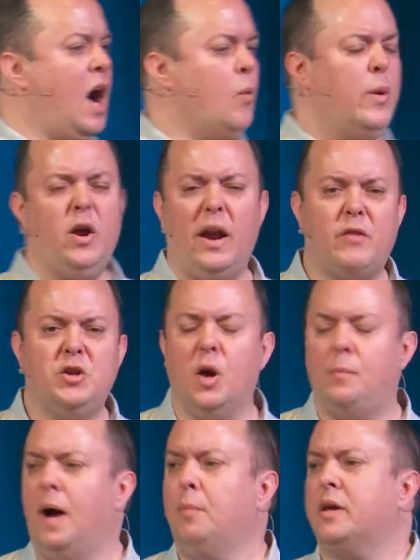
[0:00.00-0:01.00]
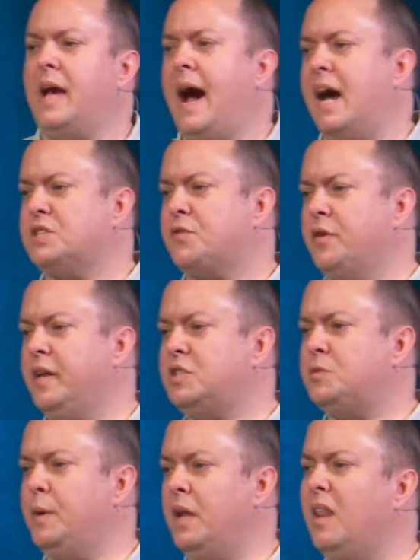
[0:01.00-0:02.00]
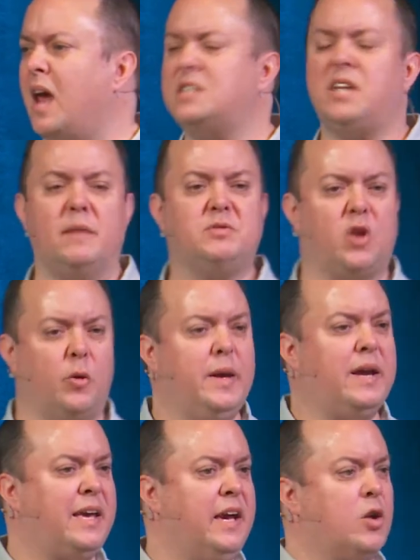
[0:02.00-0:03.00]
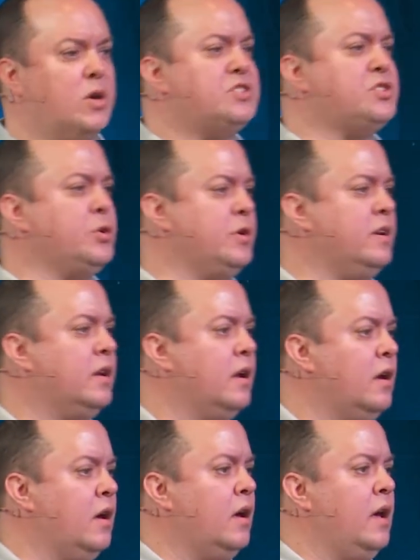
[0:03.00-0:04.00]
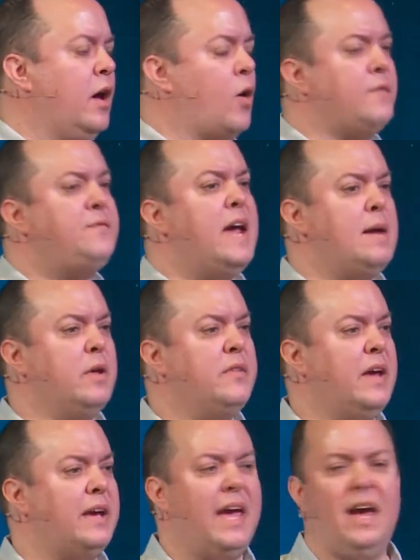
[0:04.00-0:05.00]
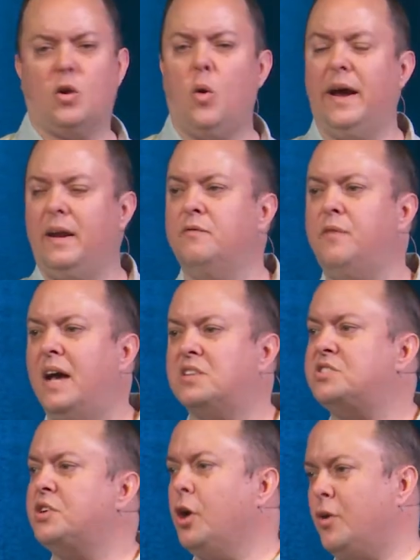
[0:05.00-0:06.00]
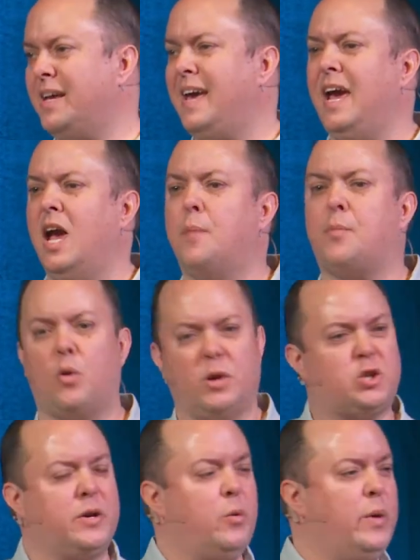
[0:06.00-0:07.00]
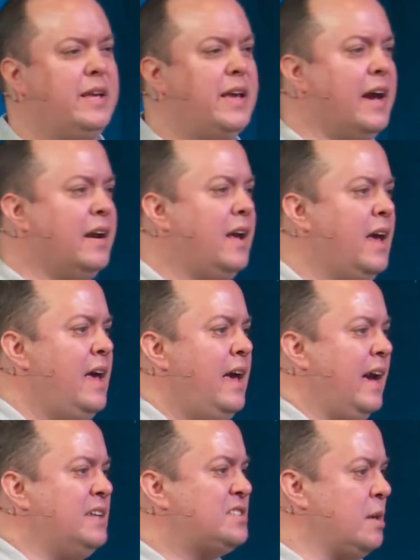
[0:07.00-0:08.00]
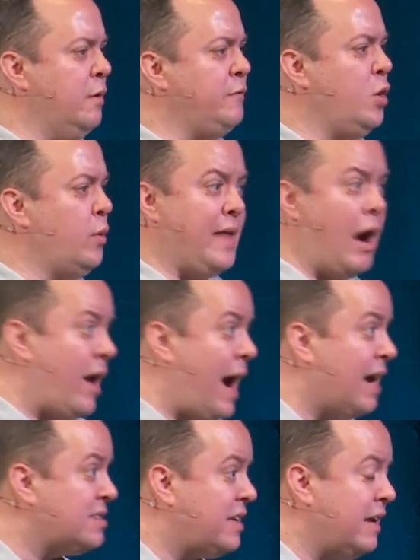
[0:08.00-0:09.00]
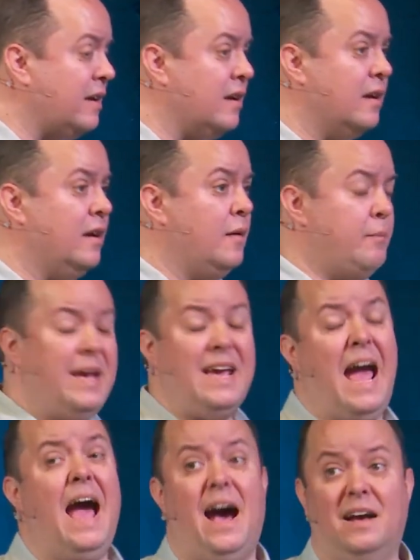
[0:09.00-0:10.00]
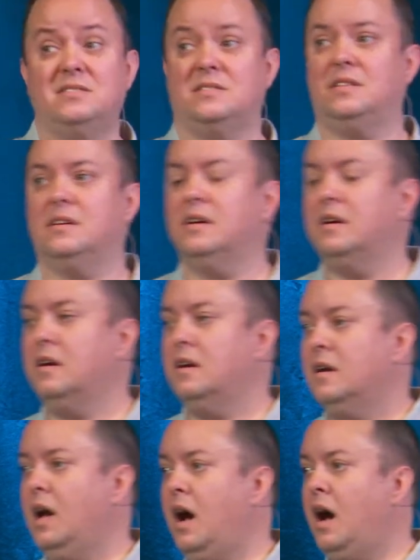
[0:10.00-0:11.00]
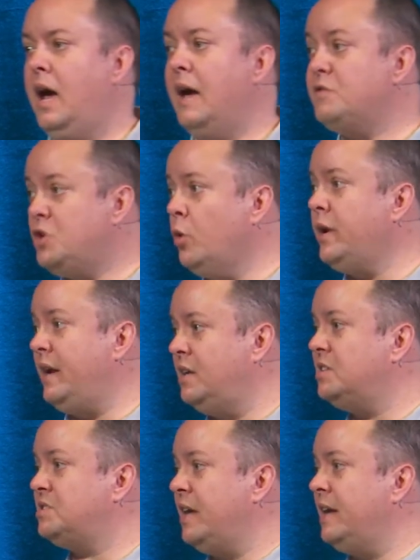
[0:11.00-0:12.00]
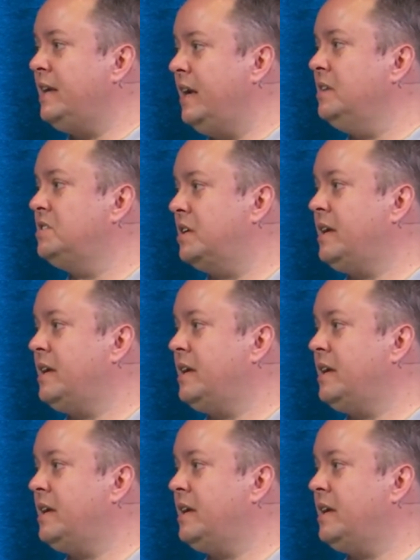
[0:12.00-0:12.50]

We don't ever do a public ask for this, but a lot of times there will be a kid or a student or a family that can't quite invest to go to camp or retreat weekend. And some of you, without asking, being asked, have donated to send kids to